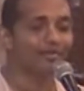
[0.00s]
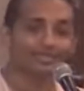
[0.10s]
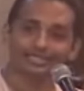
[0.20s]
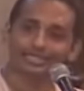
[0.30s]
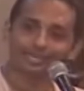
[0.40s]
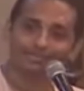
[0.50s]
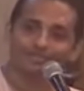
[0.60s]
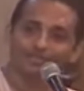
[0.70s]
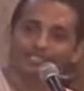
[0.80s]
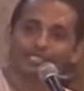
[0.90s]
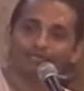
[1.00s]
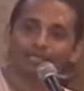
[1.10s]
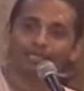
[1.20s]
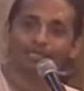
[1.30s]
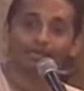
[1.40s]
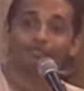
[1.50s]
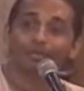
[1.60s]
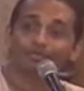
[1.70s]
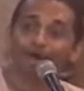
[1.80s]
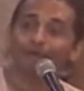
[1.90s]
The servant was sleeping, but
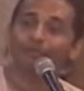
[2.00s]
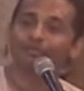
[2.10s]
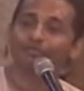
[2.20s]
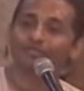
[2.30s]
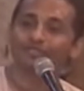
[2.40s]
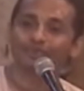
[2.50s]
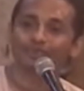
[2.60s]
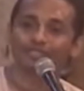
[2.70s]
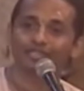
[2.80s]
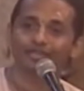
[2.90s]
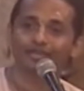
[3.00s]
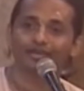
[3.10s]
Mahaprabhu was not there.